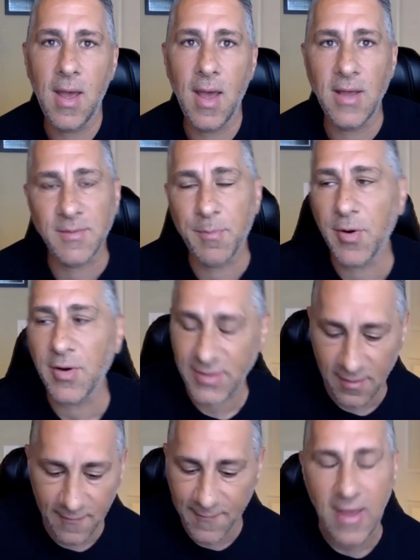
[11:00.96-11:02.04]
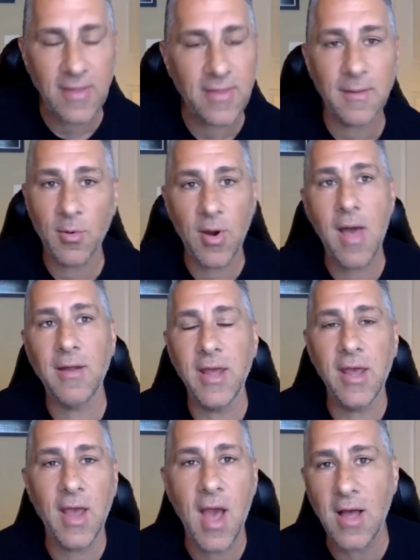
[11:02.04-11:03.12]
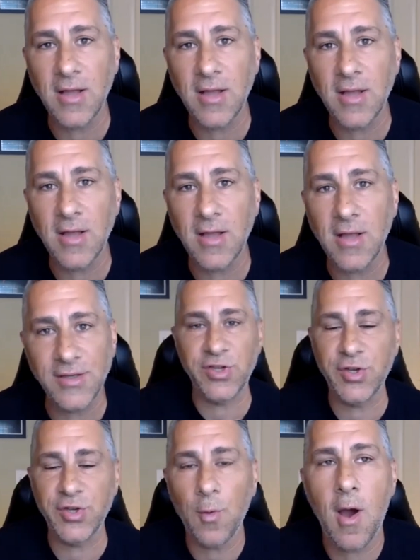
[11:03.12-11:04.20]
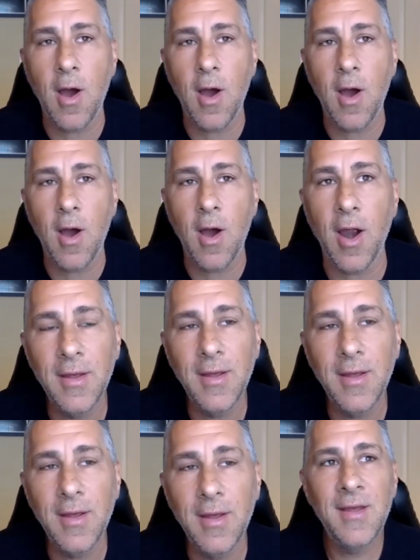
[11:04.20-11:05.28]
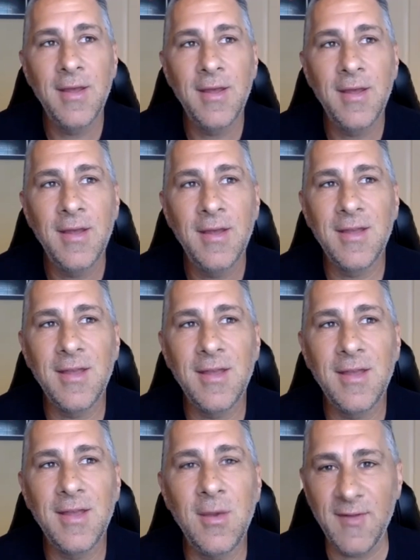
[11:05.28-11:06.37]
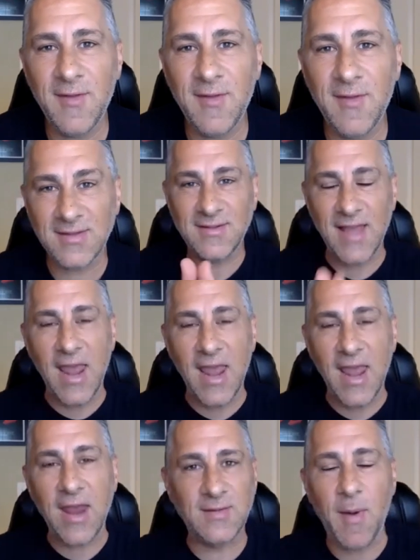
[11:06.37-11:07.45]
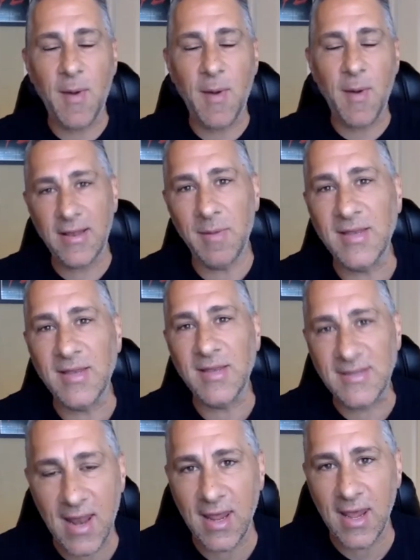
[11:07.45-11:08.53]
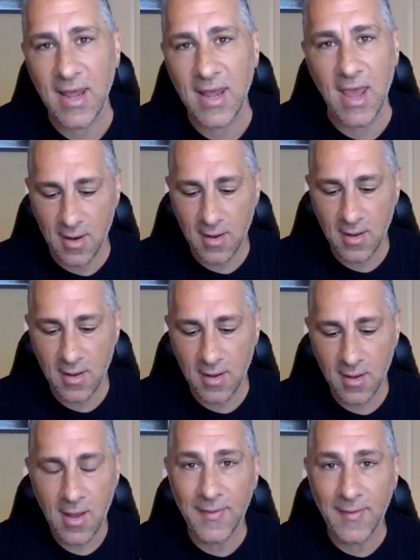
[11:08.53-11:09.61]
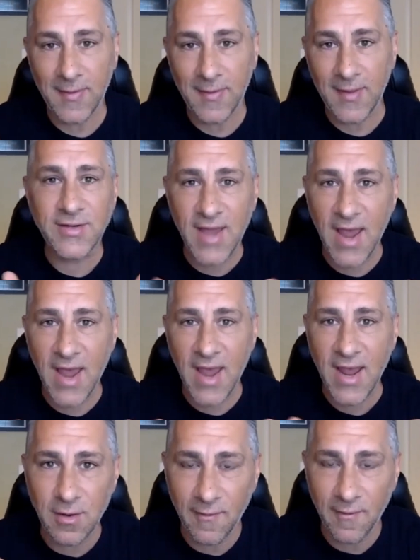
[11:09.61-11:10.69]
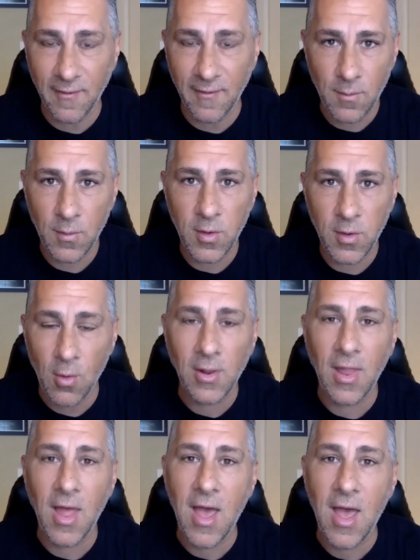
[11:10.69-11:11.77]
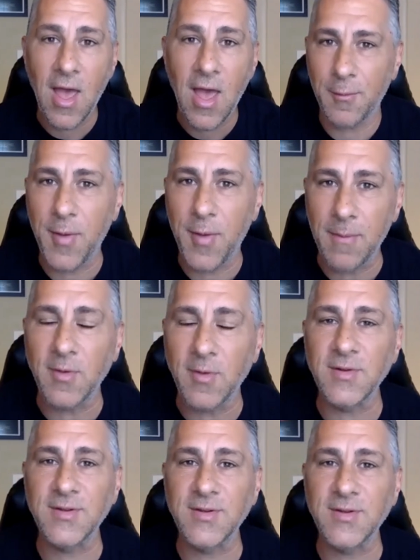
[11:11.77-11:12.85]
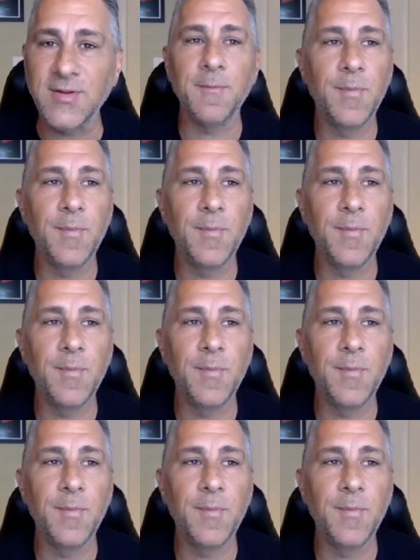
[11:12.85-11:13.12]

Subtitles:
As a person of faith and morality and conscience, which you are, you have this sacred spot to be standing in at the intersection of your life and other people's,